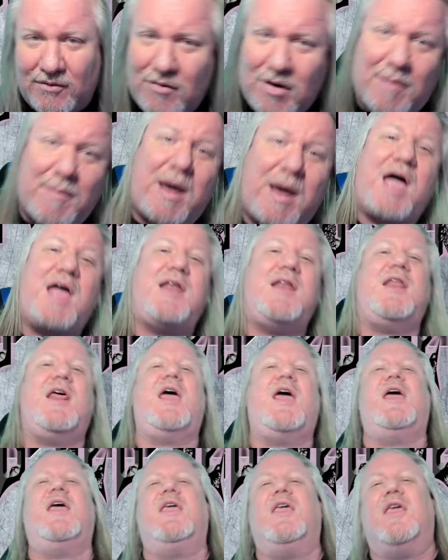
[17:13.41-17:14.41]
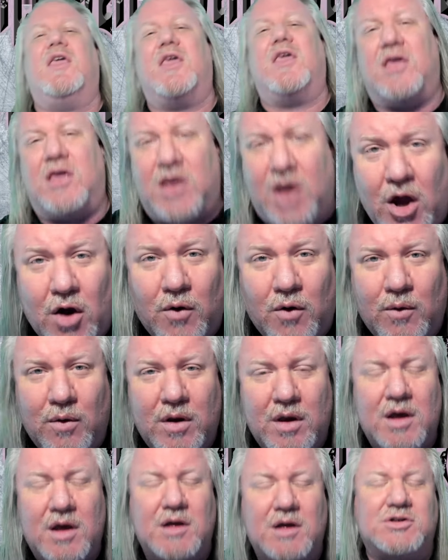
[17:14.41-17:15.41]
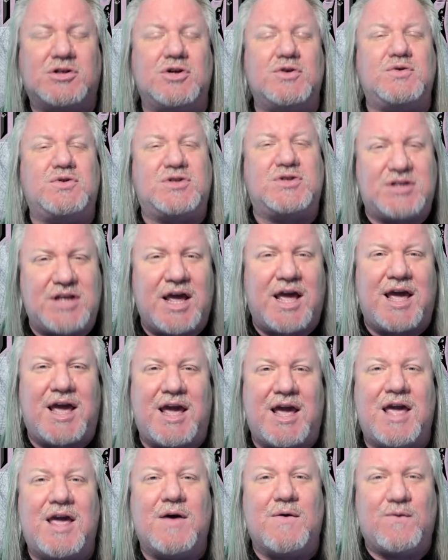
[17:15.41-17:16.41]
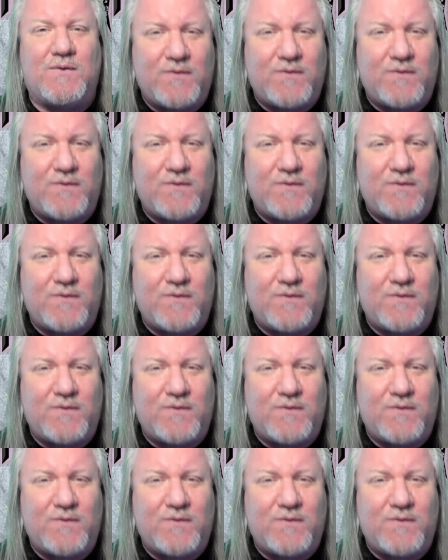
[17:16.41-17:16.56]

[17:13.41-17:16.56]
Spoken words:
reminding you to stay